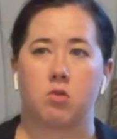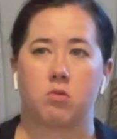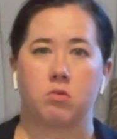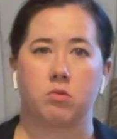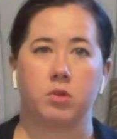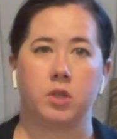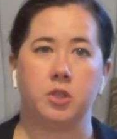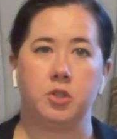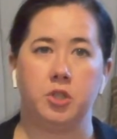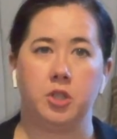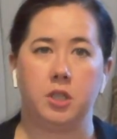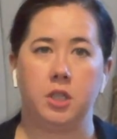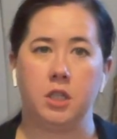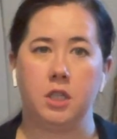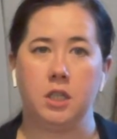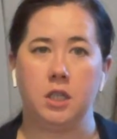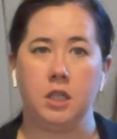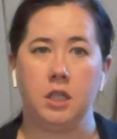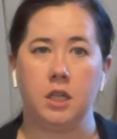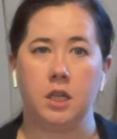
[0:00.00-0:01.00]

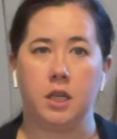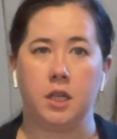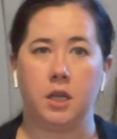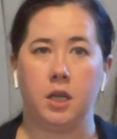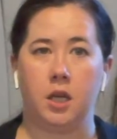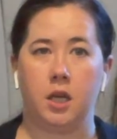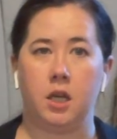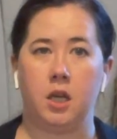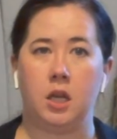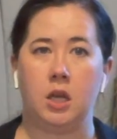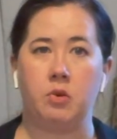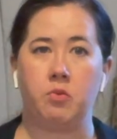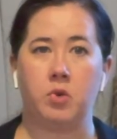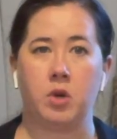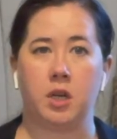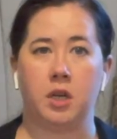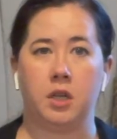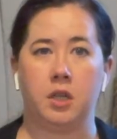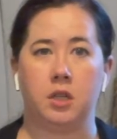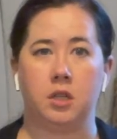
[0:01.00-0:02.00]
rigidity in any
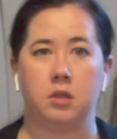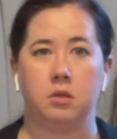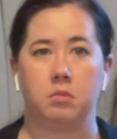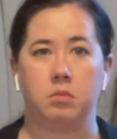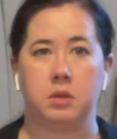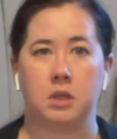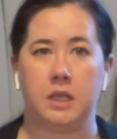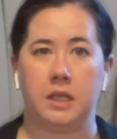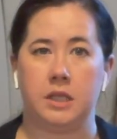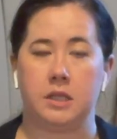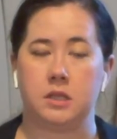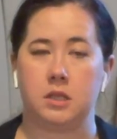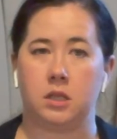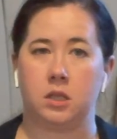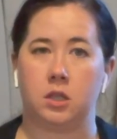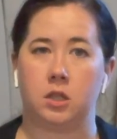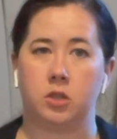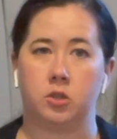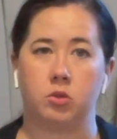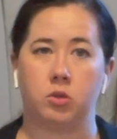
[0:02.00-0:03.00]
one place in
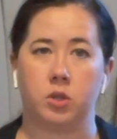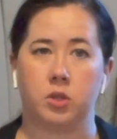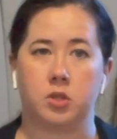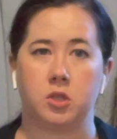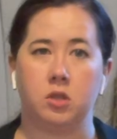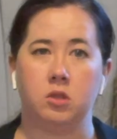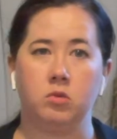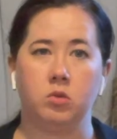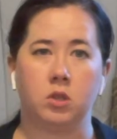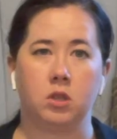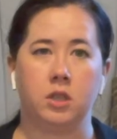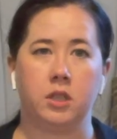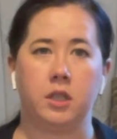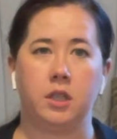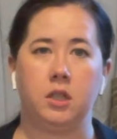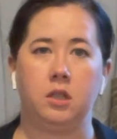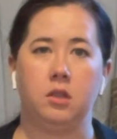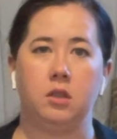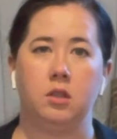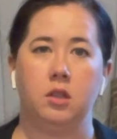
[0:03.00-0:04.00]
our torso. We're
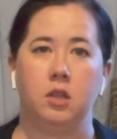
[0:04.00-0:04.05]
looking